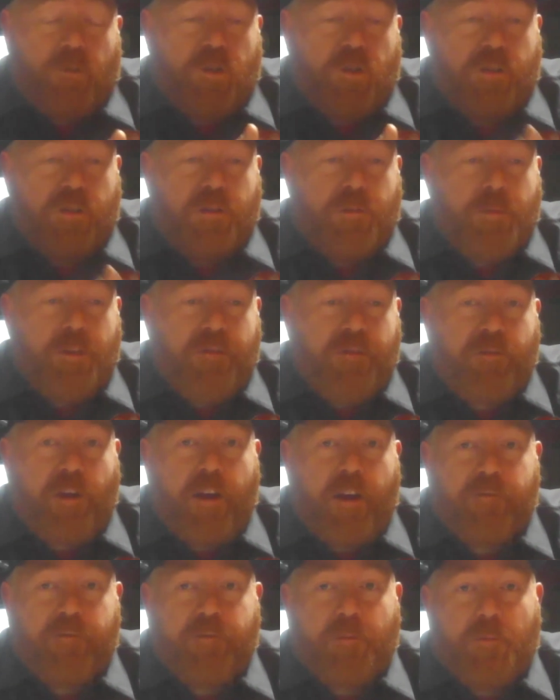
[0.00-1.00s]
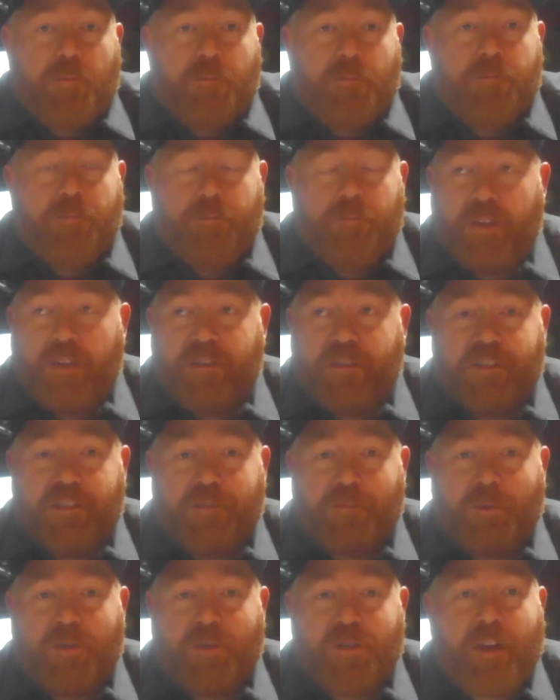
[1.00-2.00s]
just to be frank, from a business
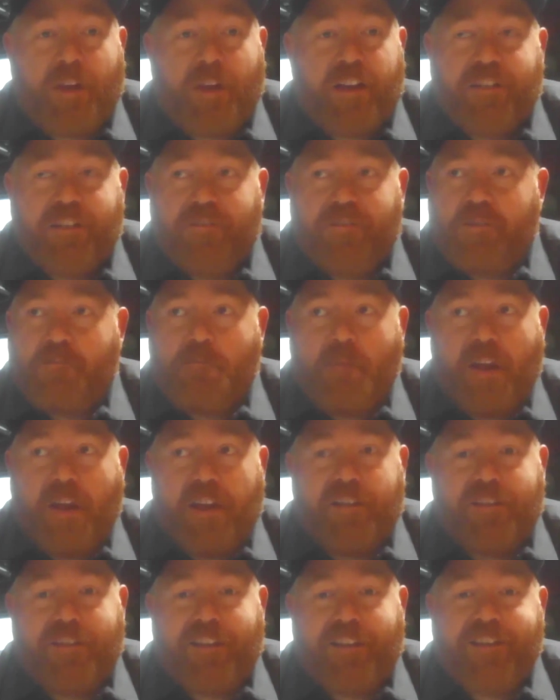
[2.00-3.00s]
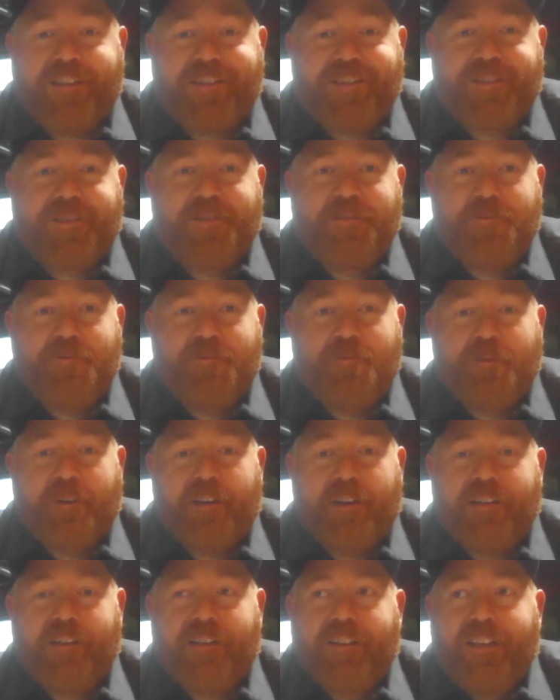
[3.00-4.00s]
perspective, it makes sense
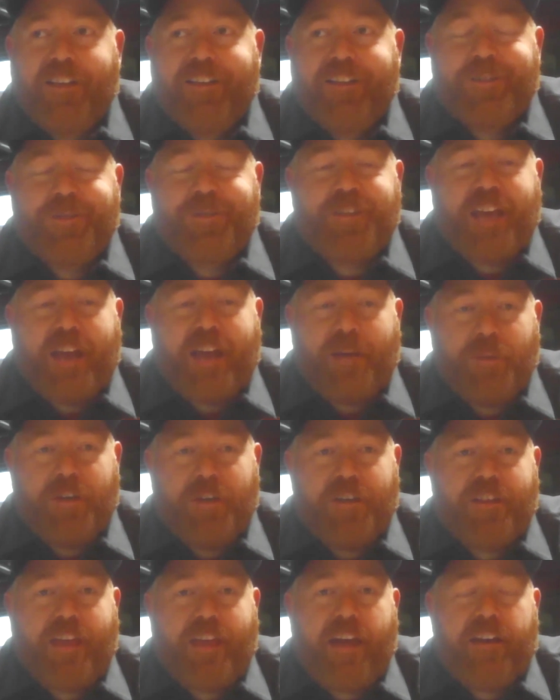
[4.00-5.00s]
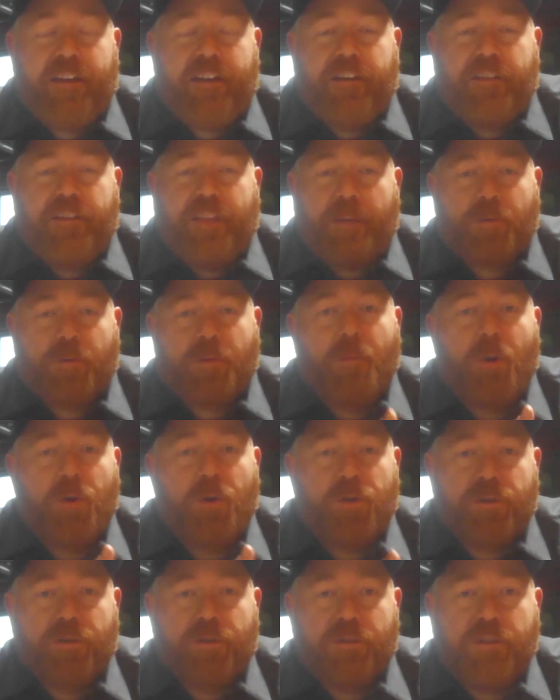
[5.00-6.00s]
to tap into that, and that
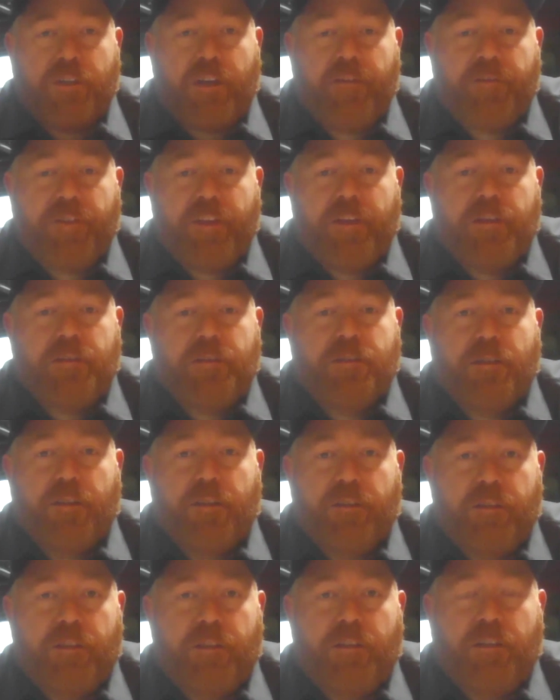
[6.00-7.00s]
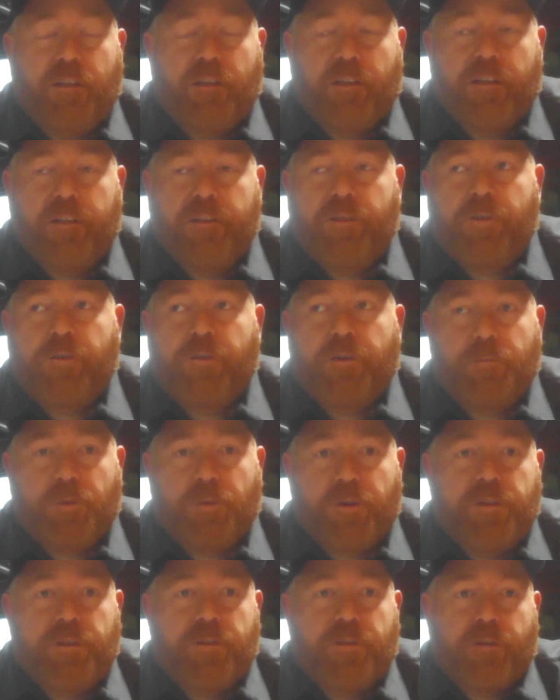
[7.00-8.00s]
promotional side of things that the Green
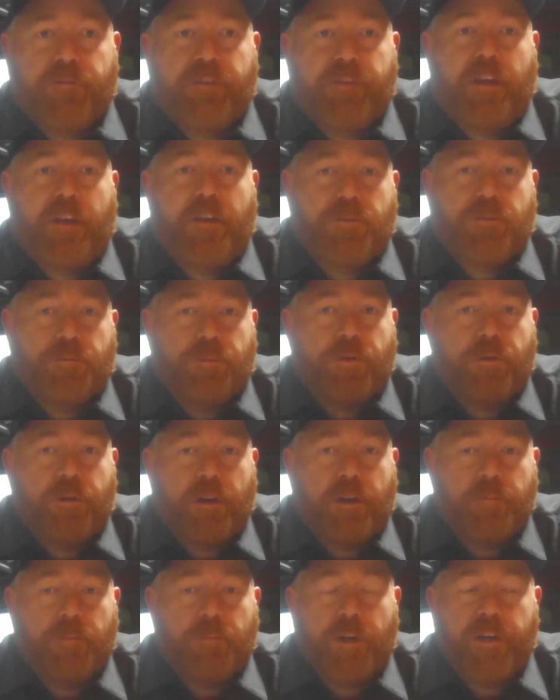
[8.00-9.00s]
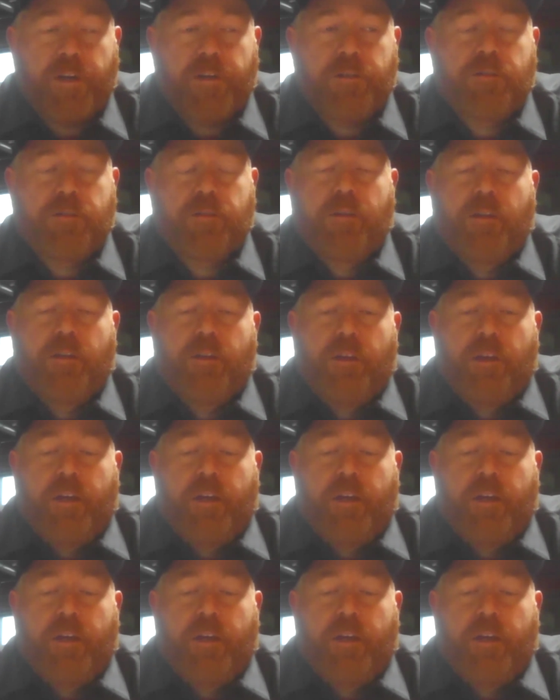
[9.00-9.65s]
Brewery Certification Program brings